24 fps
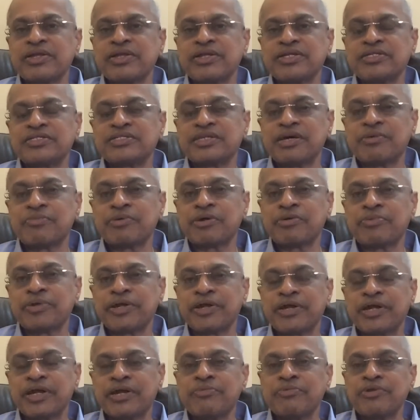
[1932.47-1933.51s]
it is the
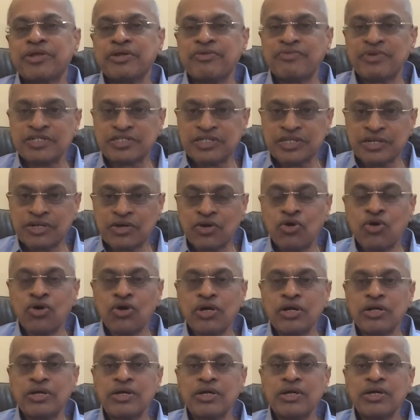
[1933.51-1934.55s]
appropriate time to invest in
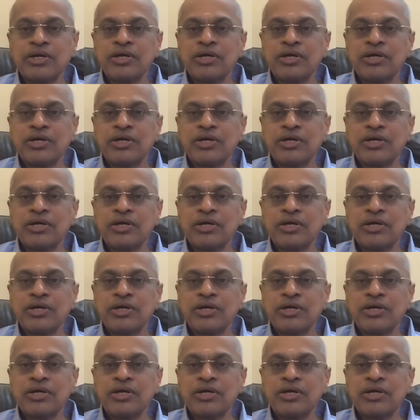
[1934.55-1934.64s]
gold.